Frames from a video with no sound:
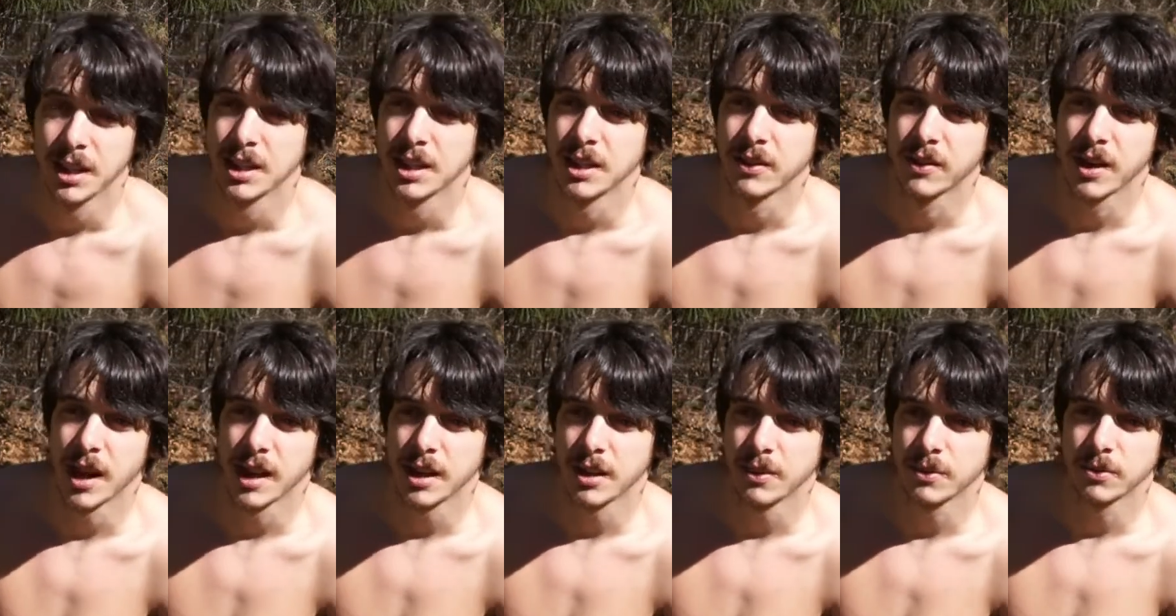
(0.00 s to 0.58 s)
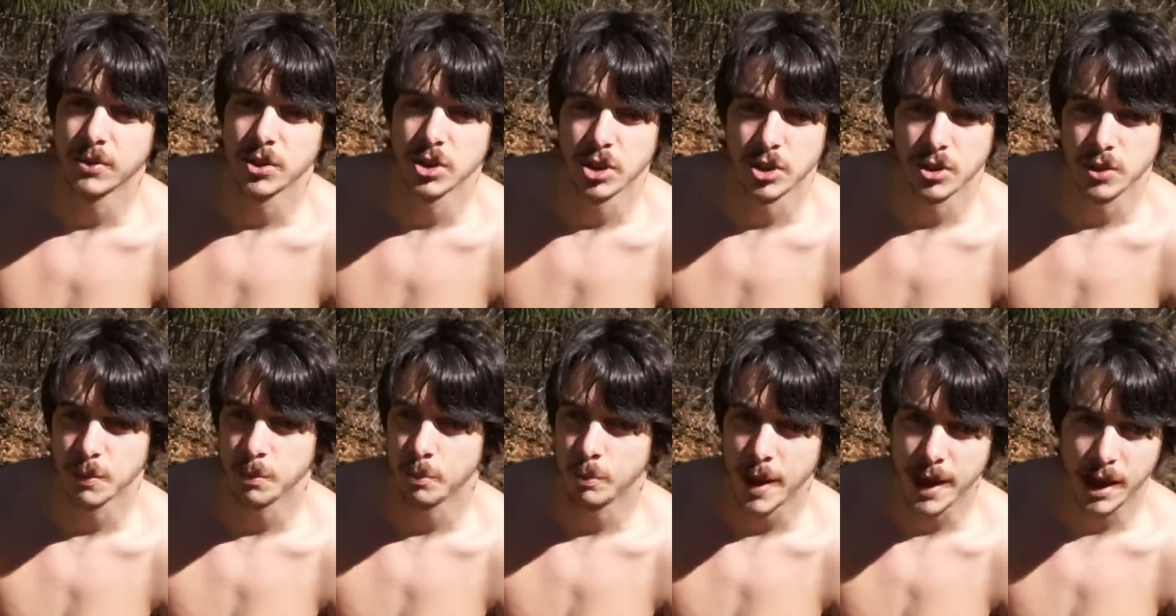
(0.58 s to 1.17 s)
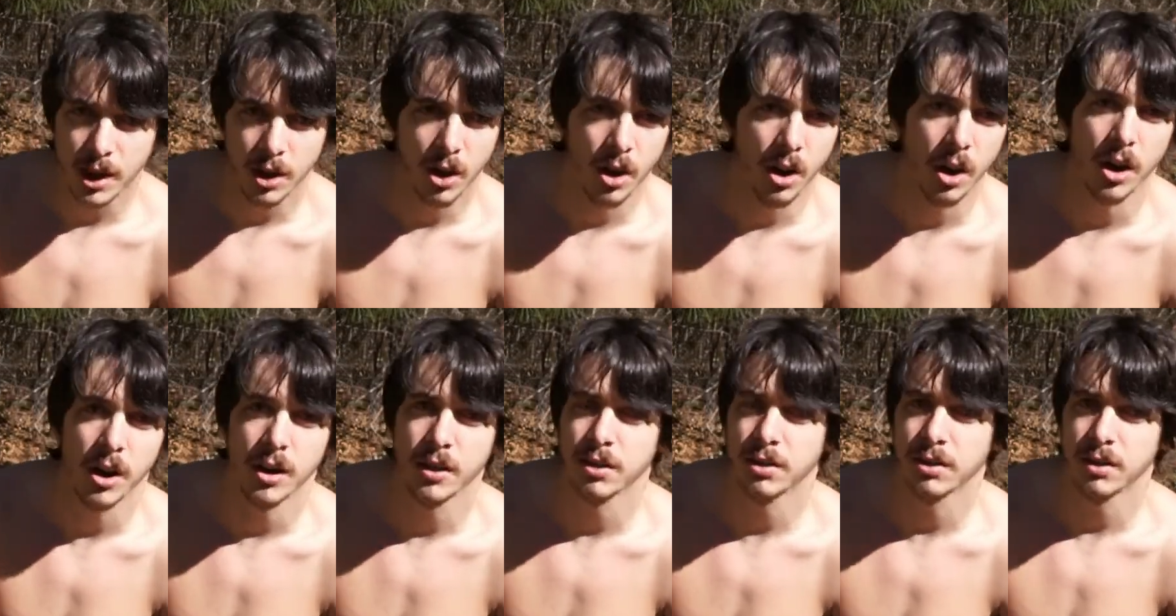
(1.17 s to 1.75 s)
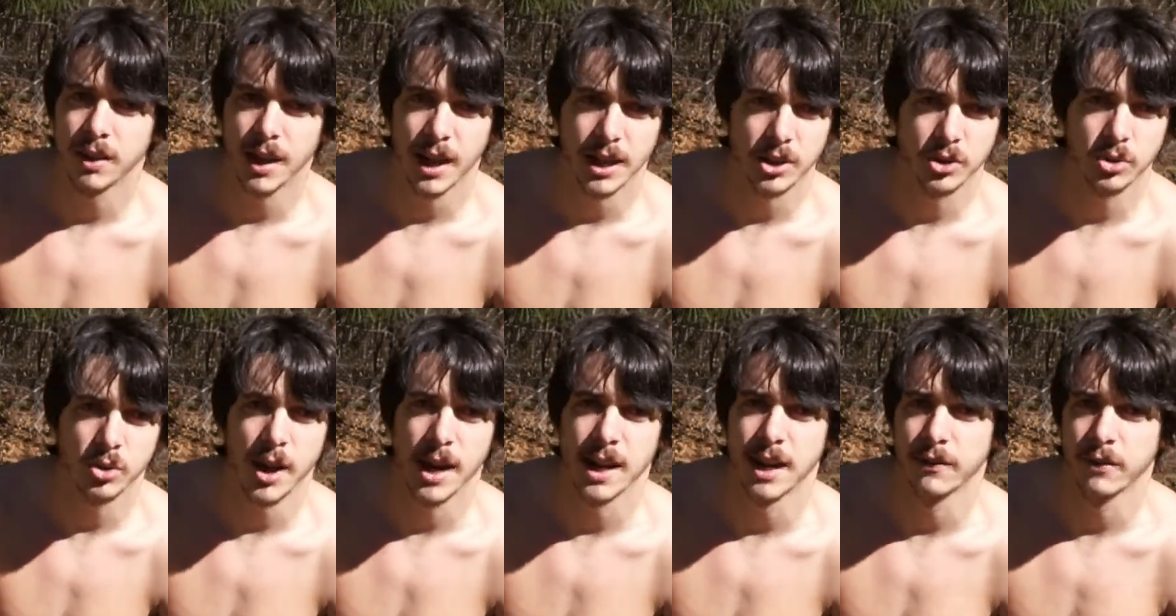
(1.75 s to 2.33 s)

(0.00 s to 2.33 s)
You've got to just pick a hearth and try it.